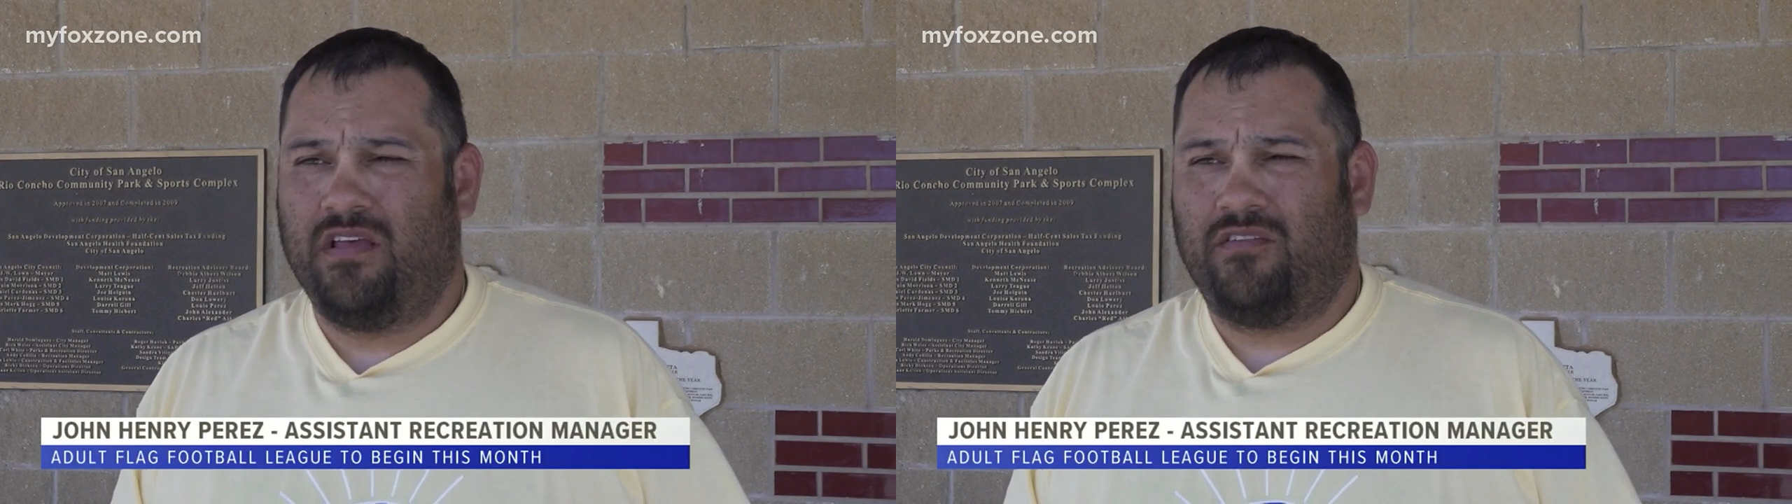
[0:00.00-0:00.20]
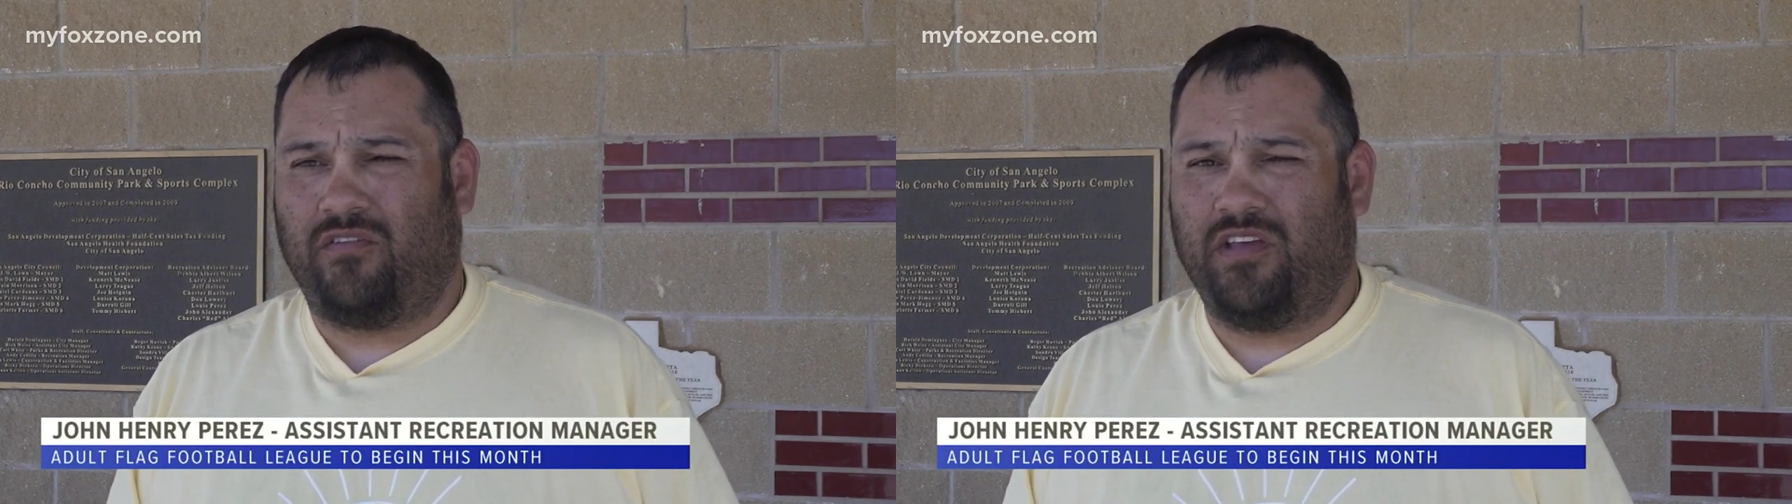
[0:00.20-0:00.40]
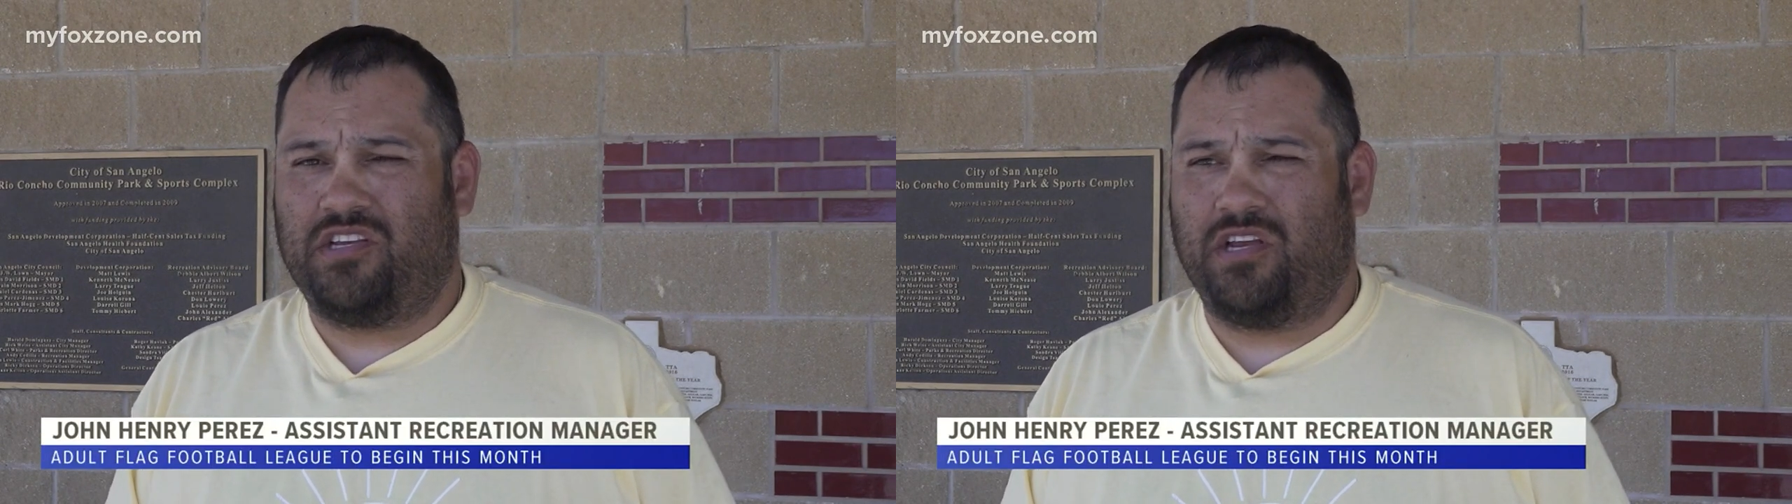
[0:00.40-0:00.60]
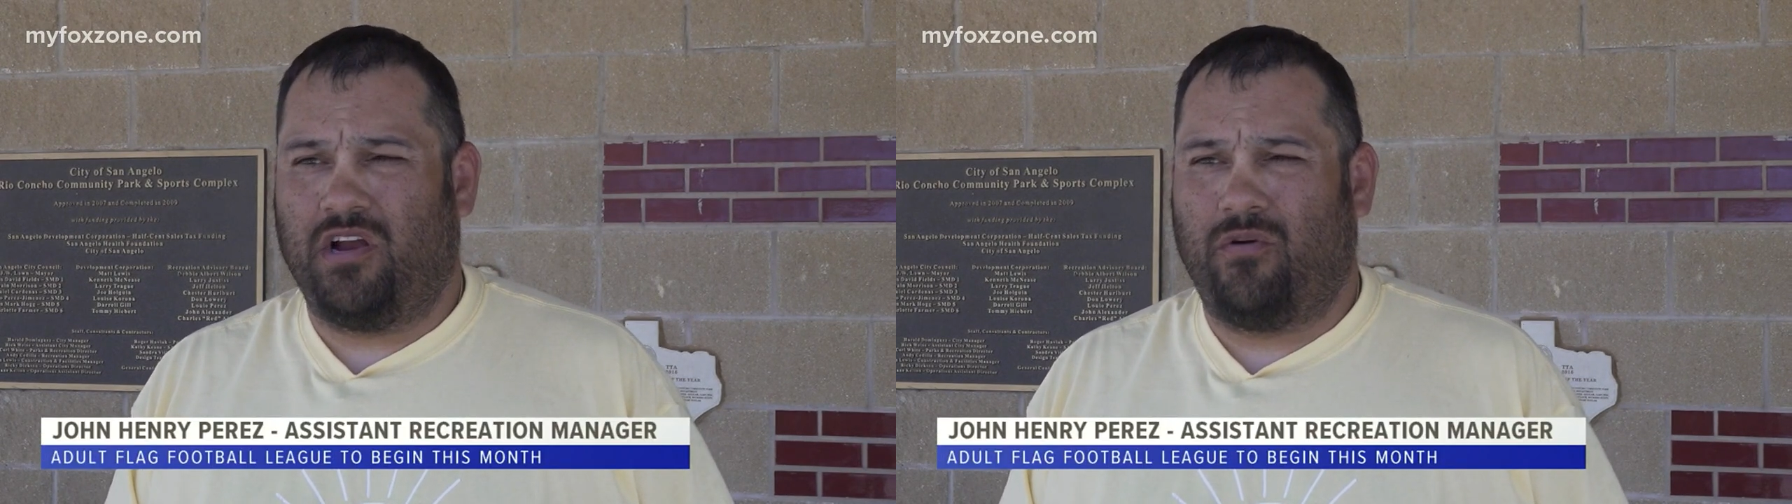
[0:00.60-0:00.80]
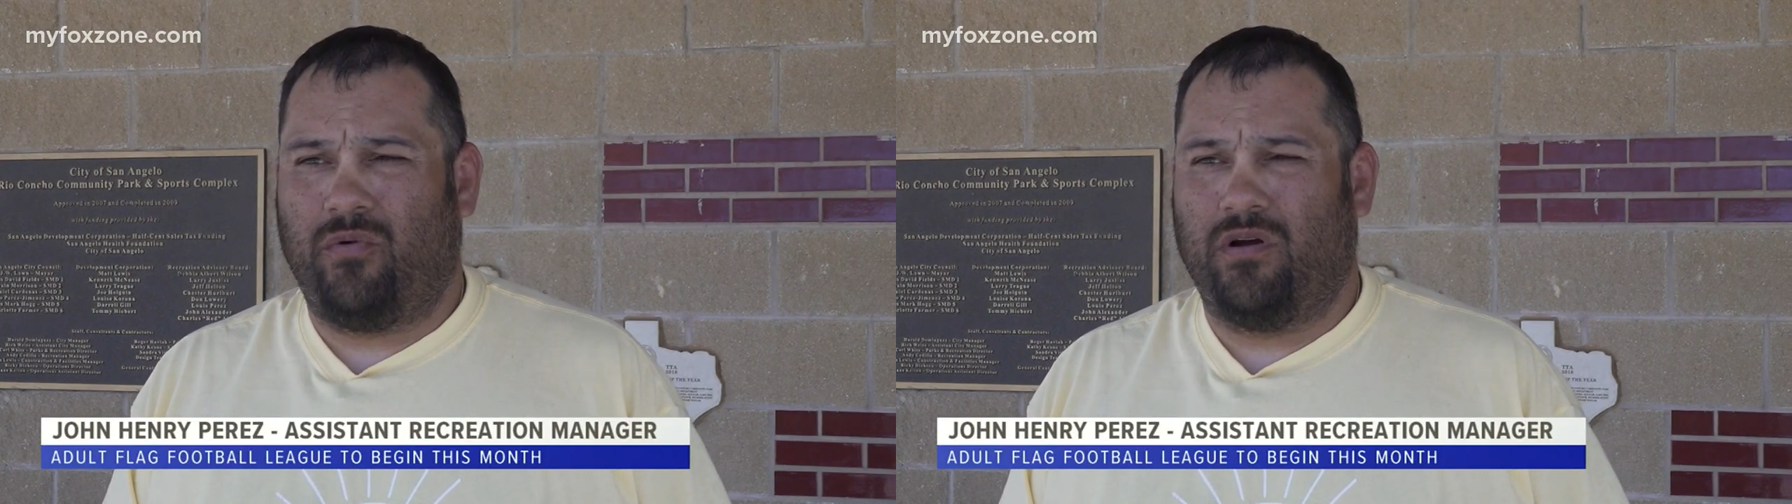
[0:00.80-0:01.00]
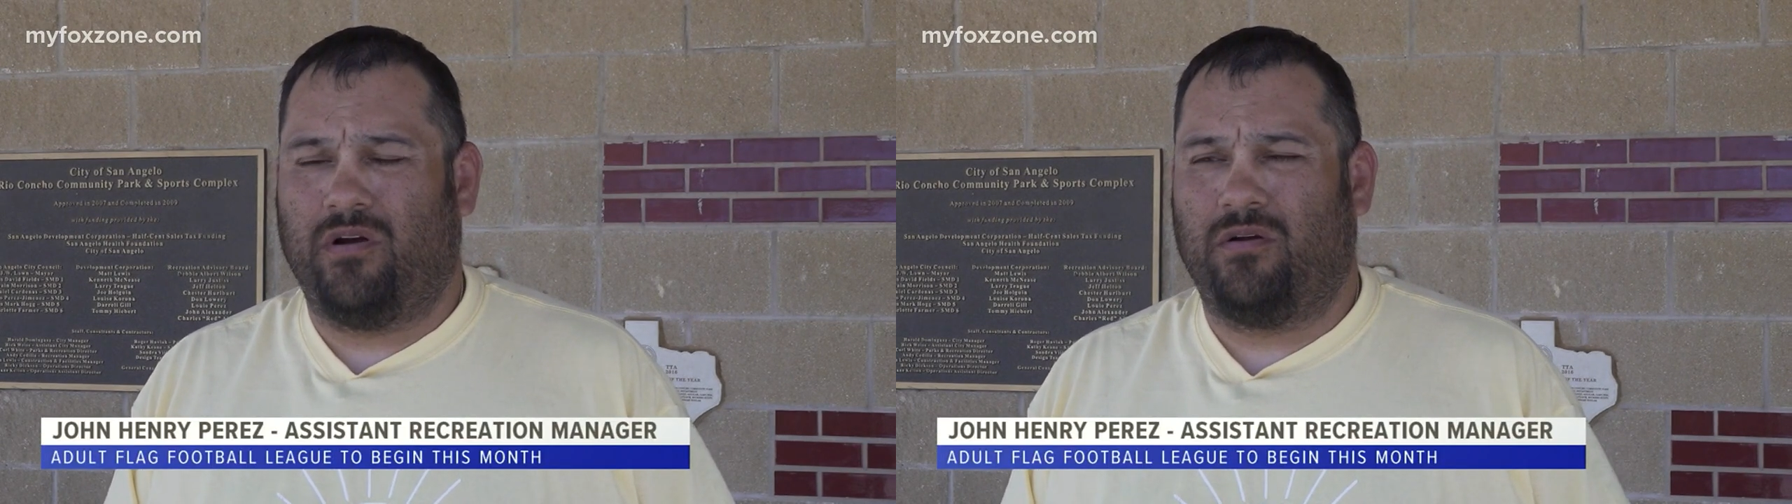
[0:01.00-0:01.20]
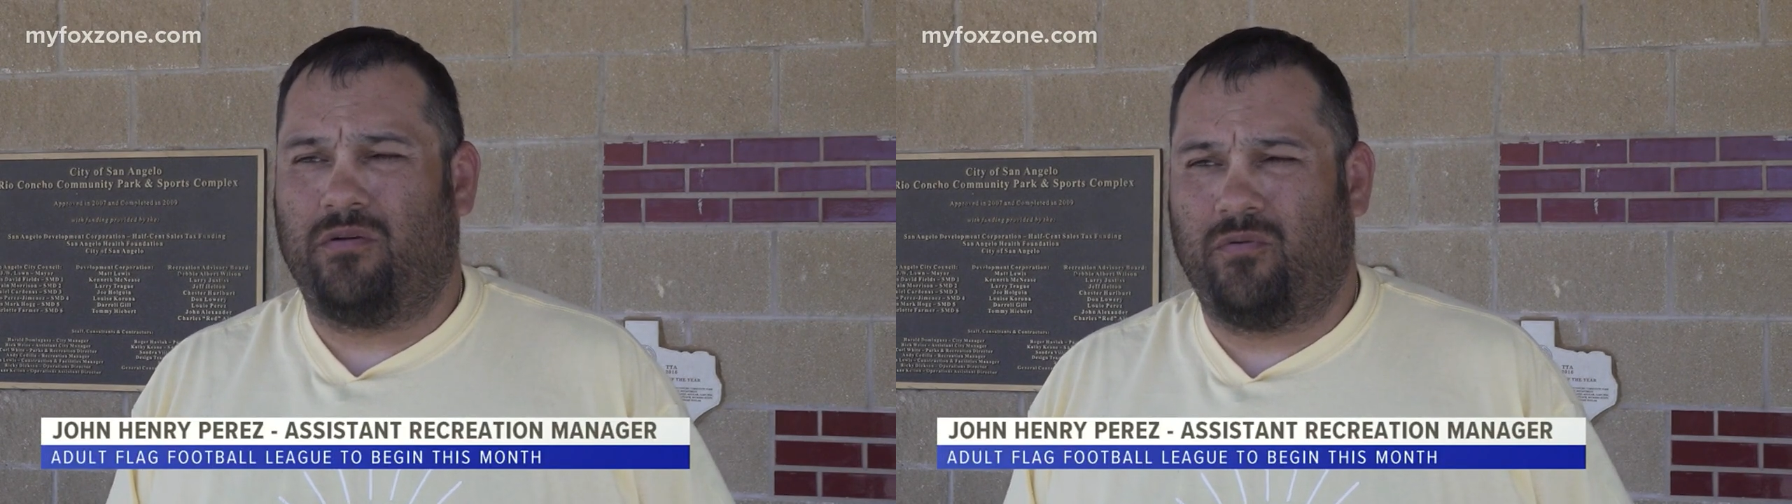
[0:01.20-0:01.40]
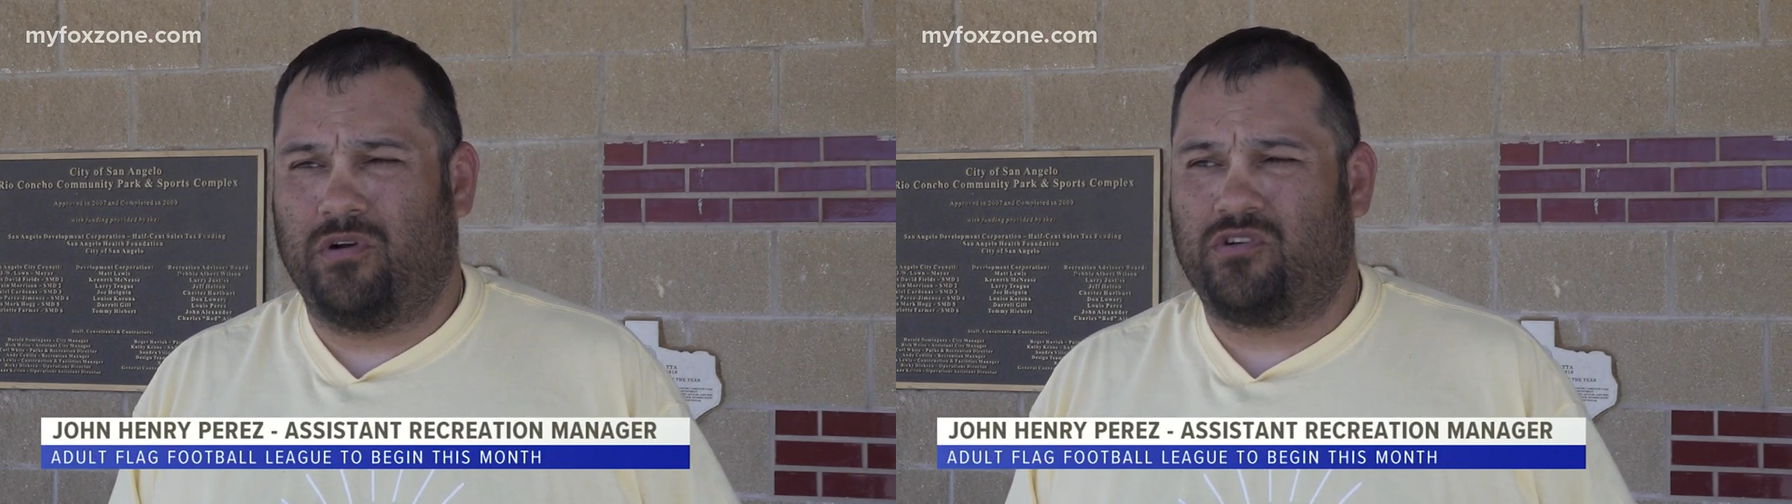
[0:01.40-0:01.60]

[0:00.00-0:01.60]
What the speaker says: So this year we're